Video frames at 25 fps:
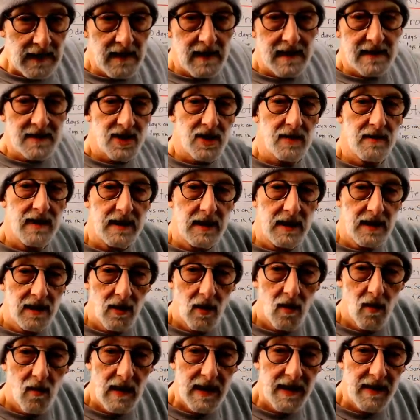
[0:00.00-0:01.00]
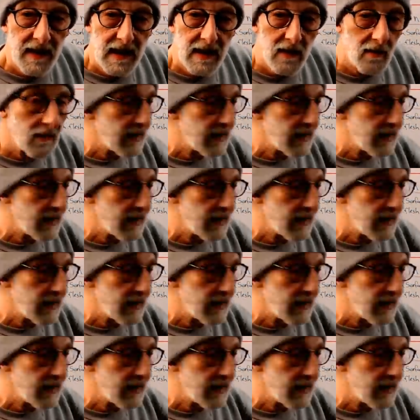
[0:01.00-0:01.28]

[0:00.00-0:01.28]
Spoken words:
And so it can go away that